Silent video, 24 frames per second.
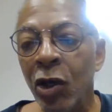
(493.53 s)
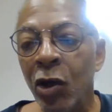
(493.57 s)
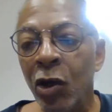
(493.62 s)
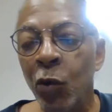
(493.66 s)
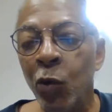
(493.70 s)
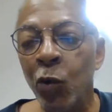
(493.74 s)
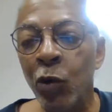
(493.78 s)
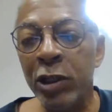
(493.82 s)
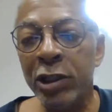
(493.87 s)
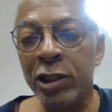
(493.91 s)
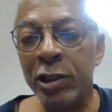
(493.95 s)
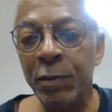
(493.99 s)

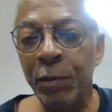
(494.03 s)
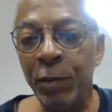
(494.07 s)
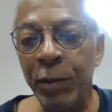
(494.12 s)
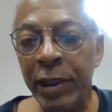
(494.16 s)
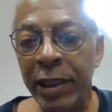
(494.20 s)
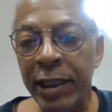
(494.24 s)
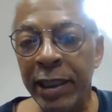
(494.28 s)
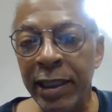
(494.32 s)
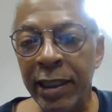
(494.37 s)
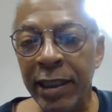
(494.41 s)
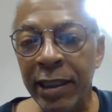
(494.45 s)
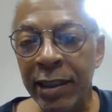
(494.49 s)
which
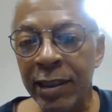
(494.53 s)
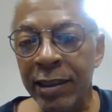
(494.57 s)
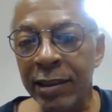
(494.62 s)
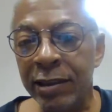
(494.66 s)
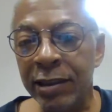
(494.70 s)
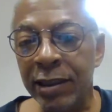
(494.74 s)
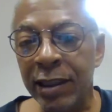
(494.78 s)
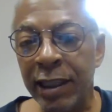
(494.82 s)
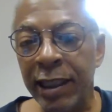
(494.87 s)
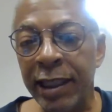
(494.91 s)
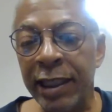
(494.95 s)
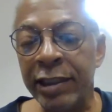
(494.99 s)
means
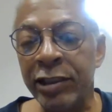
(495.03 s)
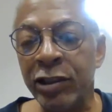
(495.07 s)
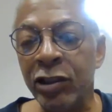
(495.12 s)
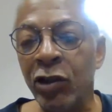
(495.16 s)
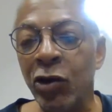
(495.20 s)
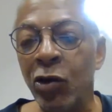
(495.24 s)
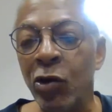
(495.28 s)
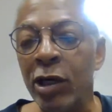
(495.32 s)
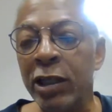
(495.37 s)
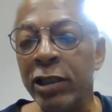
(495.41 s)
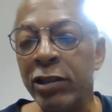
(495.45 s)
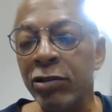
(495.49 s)
it's
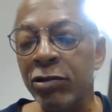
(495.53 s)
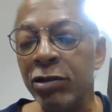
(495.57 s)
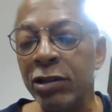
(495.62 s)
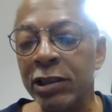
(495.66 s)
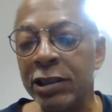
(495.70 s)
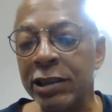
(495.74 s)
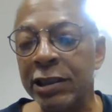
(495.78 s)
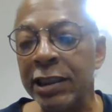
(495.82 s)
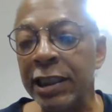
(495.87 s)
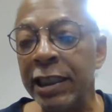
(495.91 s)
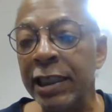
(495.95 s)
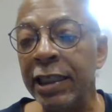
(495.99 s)
going to
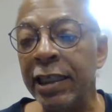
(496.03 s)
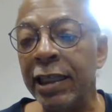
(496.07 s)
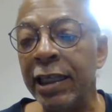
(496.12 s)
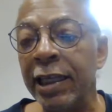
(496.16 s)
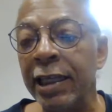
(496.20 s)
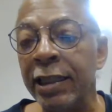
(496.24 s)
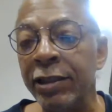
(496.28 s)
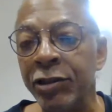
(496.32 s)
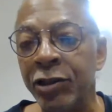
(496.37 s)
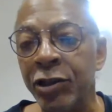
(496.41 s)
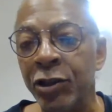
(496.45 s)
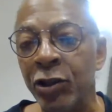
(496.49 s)
sink
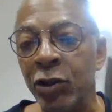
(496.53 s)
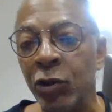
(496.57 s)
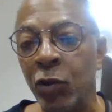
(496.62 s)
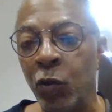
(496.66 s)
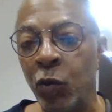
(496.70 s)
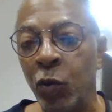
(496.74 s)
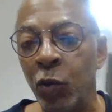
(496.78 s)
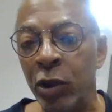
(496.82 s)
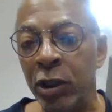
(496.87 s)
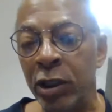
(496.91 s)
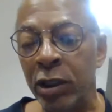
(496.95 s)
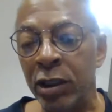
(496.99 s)
into the
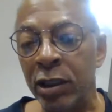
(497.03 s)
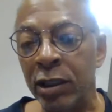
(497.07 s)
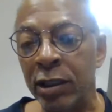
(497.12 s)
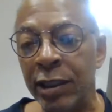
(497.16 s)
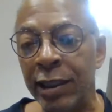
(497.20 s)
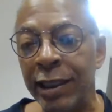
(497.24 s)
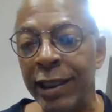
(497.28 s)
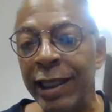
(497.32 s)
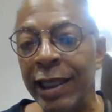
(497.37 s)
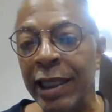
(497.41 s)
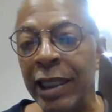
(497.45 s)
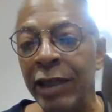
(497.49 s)
wood
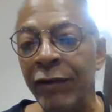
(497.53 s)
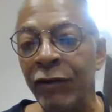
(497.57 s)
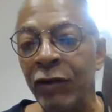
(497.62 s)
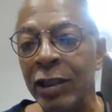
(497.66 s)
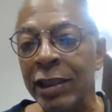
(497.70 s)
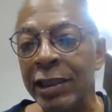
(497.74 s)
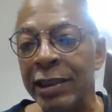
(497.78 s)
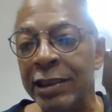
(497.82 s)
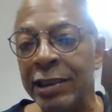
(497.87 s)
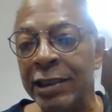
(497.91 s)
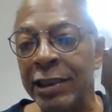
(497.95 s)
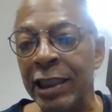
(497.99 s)

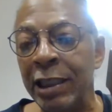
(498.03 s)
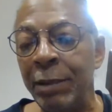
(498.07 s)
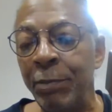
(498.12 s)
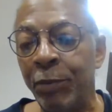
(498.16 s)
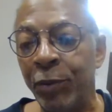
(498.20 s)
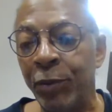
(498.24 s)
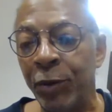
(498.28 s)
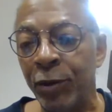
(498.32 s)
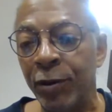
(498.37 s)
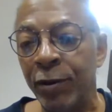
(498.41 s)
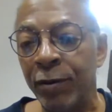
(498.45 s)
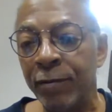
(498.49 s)
even
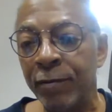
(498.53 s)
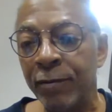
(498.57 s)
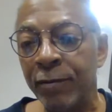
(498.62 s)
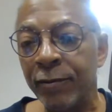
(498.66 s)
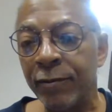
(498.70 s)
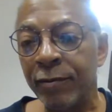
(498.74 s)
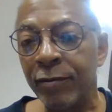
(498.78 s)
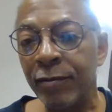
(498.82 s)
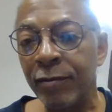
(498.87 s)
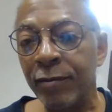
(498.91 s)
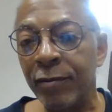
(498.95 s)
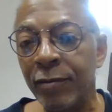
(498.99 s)
deeper
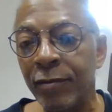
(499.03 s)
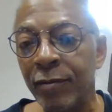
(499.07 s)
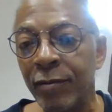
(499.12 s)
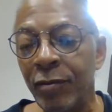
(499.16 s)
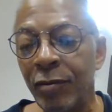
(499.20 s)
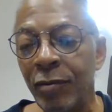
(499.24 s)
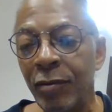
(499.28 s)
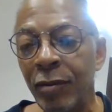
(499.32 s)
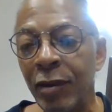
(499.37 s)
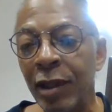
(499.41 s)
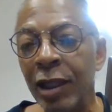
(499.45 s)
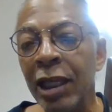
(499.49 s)

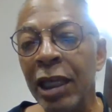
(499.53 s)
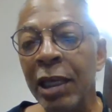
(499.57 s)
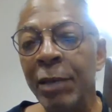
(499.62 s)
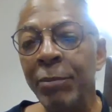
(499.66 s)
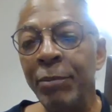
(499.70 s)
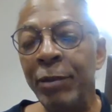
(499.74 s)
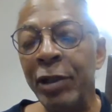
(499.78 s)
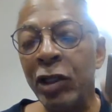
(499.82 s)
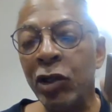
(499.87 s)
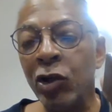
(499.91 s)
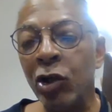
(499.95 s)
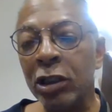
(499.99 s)

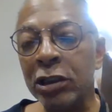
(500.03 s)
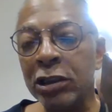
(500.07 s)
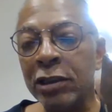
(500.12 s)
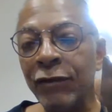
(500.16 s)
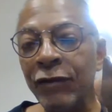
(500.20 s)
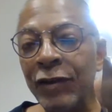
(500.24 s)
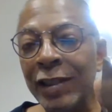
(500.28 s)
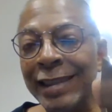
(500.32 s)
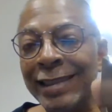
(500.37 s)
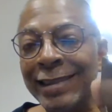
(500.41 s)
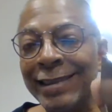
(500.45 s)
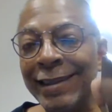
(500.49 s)
because of
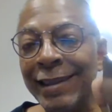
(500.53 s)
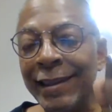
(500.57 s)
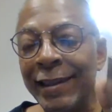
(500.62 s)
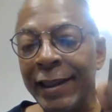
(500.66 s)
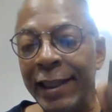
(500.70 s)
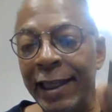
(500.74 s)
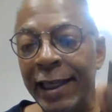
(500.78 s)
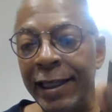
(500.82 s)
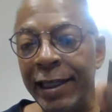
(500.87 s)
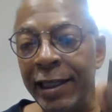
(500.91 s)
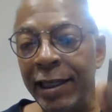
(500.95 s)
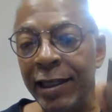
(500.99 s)
this
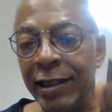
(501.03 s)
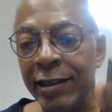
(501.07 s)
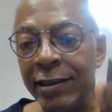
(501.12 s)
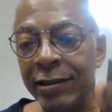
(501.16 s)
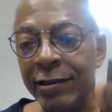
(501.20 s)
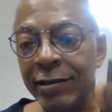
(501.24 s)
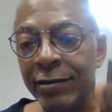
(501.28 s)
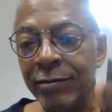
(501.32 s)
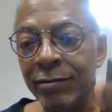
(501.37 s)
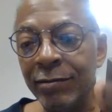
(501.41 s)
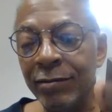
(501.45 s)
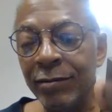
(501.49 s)
thinness.
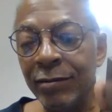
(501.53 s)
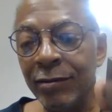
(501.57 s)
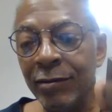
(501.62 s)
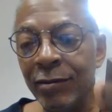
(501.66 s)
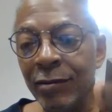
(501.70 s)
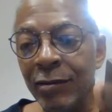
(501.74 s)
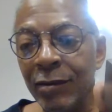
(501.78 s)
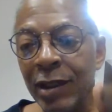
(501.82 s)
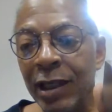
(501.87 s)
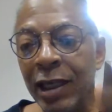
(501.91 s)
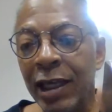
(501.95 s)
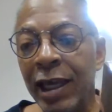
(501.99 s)

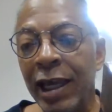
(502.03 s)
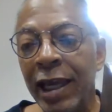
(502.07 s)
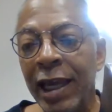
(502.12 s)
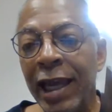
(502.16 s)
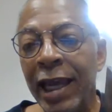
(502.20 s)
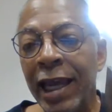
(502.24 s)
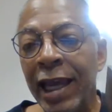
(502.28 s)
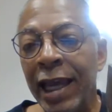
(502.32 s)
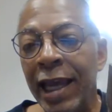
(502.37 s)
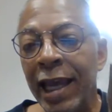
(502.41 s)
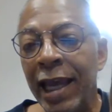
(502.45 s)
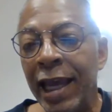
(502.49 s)

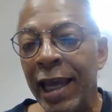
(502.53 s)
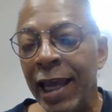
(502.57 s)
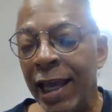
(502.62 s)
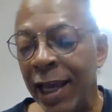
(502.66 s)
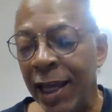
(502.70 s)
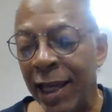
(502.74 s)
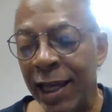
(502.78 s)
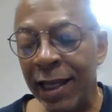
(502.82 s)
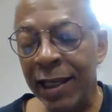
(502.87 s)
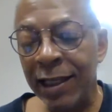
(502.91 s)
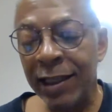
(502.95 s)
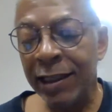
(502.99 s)

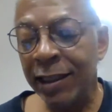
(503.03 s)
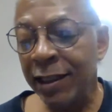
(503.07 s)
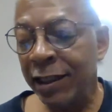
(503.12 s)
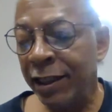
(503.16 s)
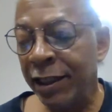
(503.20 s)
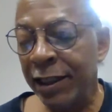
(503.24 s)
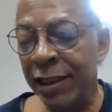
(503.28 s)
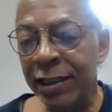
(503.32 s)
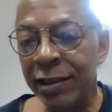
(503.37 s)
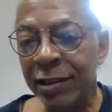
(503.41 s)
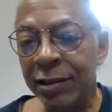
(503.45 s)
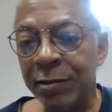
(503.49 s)
And
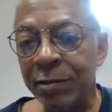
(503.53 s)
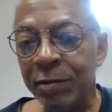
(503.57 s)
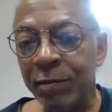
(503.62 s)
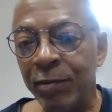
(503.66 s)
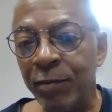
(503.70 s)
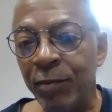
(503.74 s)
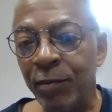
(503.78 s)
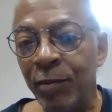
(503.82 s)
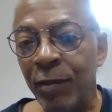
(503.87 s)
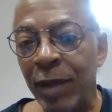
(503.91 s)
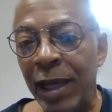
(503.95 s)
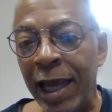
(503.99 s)
this
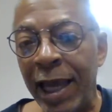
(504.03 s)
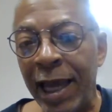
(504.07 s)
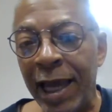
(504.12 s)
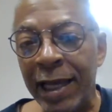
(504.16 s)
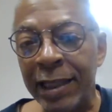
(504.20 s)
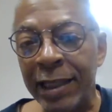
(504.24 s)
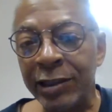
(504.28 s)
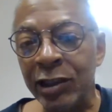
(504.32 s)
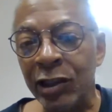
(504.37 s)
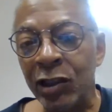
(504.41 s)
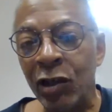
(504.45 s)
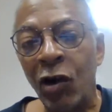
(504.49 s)

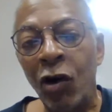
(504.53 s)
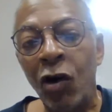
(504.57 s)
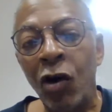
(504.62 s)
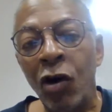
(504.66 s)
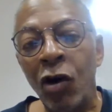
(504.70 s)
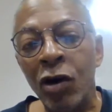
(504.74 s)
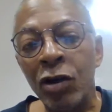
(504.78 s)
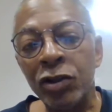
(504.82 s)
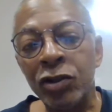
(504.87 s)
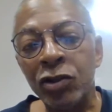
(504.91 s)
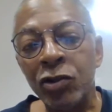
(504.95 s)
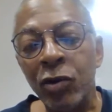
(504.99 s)
hatchet
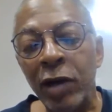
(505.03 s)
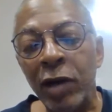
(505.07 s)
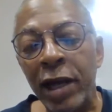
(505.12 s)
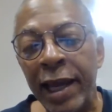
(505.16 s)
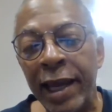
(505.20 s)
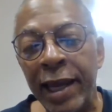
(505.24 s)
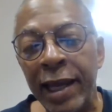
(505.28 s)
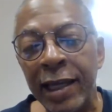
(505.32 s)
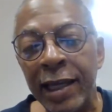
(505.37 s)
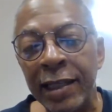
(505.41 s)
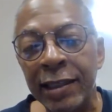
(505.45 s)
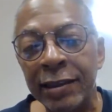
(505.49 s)
also
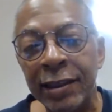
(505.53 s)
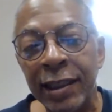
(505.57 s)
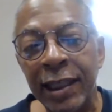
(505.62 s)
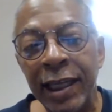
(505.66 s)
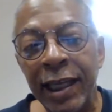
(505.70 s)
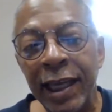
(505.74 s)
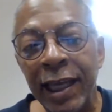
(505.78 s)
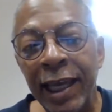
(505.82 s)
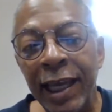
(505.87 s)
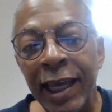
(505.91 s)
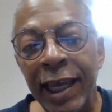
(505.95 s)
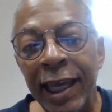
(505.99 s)
has
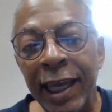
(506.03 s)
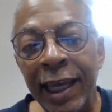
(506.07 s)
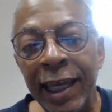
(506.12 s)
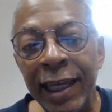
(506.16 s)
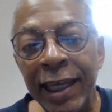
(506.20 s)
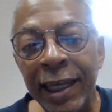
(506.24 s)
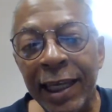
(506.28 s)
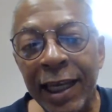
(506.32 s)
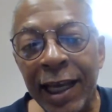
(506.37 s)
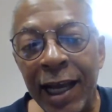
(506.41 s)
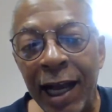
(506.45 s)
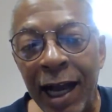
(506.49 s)

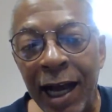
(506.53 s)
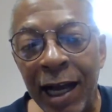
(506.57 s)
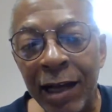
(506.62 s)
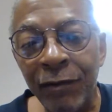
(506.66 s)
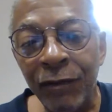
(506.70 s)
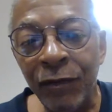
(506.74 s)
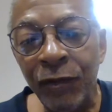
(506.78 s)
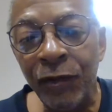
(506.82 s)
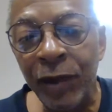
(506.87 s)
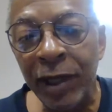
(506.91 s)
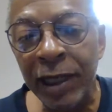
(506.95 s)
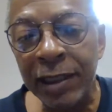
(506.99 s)
a
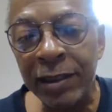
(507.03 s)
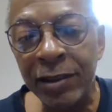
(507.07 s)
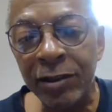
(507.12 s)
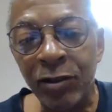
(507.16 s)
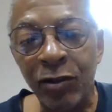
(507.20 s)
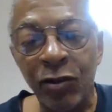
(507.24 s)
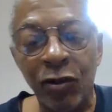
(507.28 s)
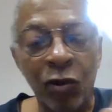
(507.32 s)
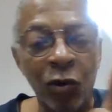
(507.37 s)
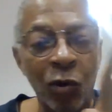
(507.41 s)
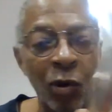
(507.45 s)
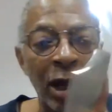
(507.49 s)
convex
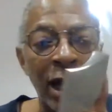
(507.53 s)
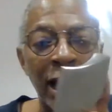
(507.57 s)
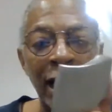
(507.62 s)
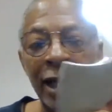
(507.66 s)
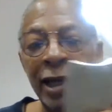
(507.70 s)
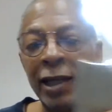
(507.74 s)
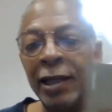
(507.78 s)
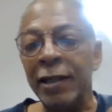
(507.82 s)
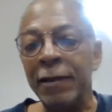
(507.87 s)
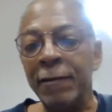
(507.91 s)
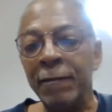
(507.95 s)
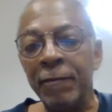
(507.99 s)

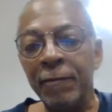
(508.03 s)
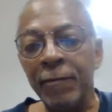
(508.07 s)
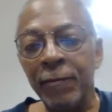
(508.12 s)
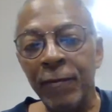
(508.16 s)
grind.